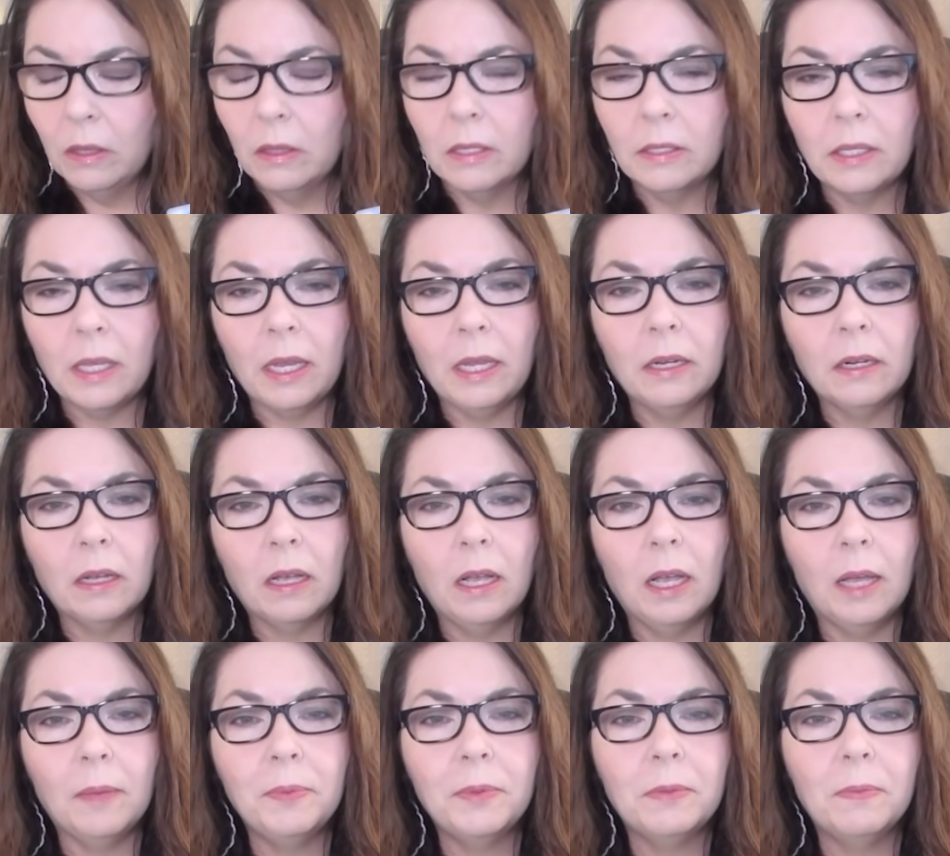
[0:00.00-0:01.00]
this 8 of
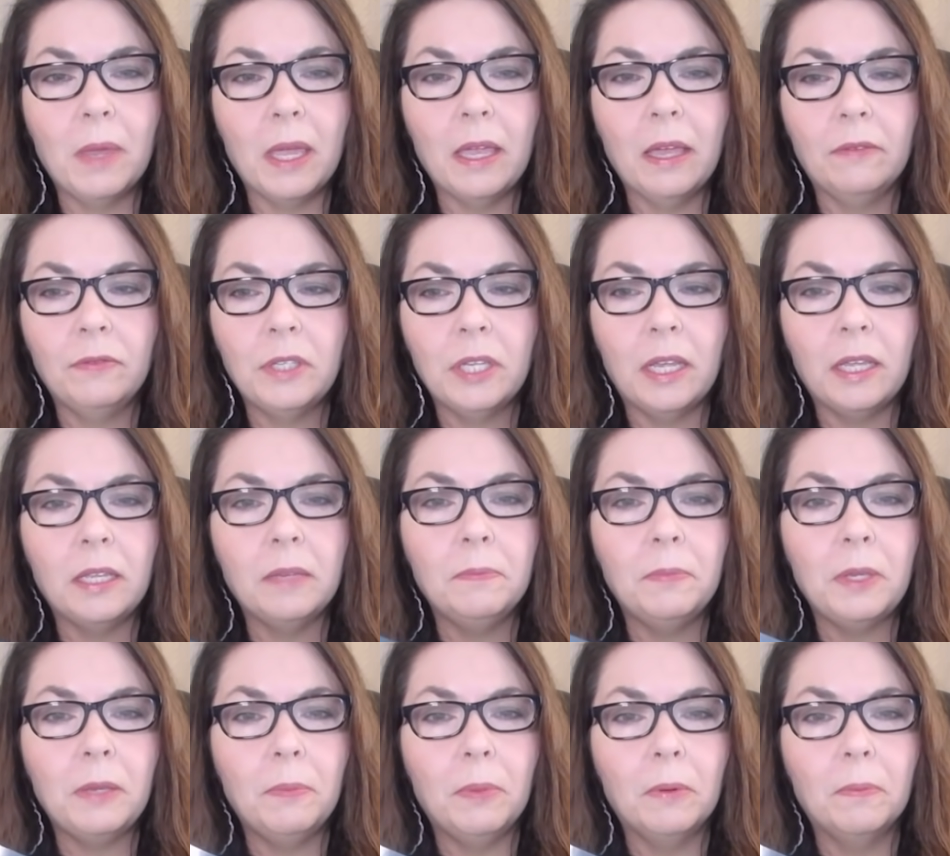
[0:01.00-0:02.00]
Cups may have
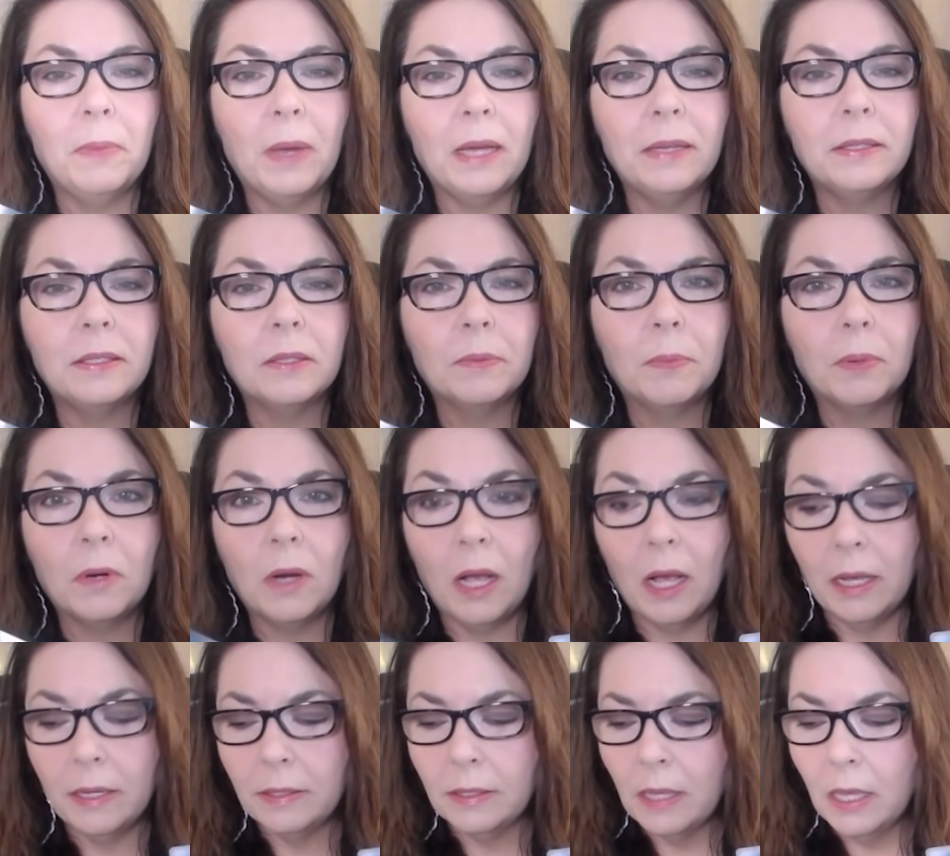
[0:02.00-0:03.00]
taken people by
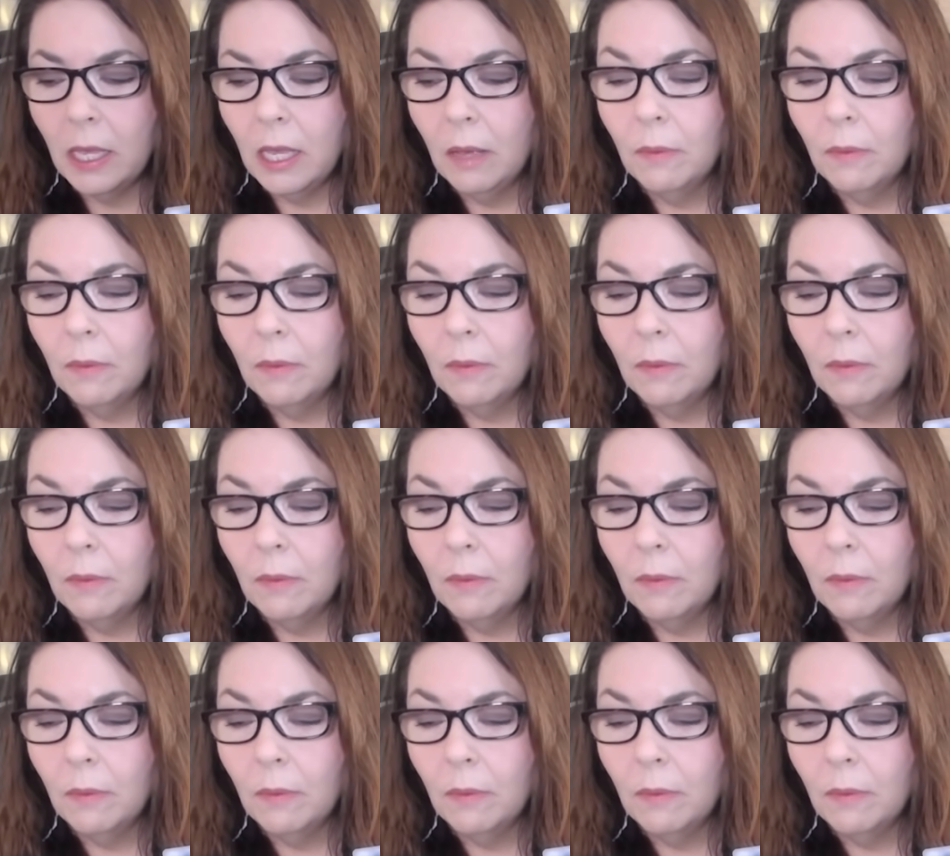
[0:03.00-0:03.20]
surprise,